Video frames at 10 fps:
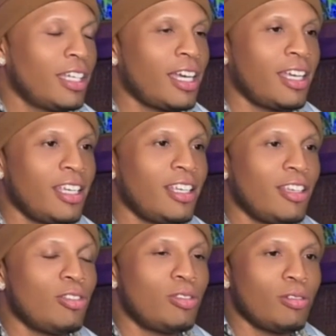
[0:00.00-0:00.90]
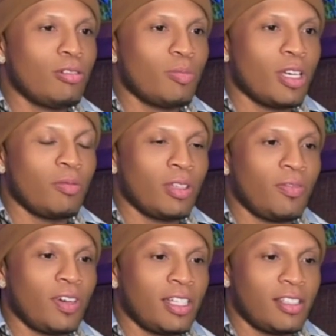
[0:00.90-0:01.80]
Yeah, he used to hook me up with the
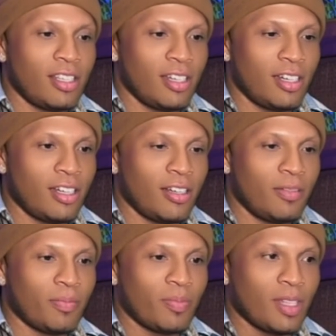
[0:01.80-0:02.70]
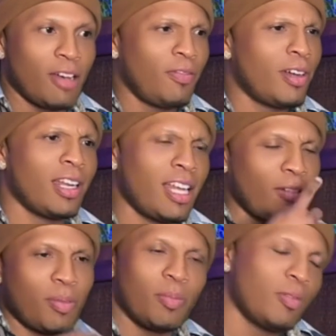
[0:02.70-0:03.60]
fights there. I fought a lot
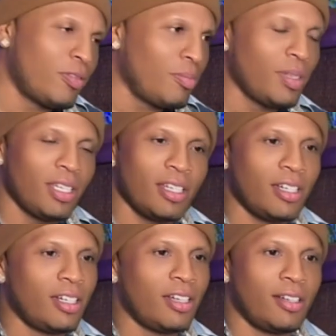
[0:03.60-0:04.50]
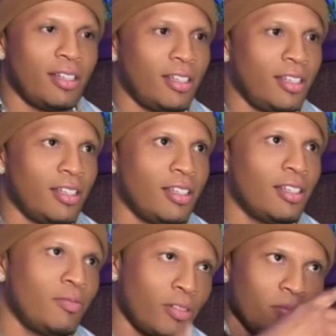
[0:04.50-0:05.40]
of people from here and from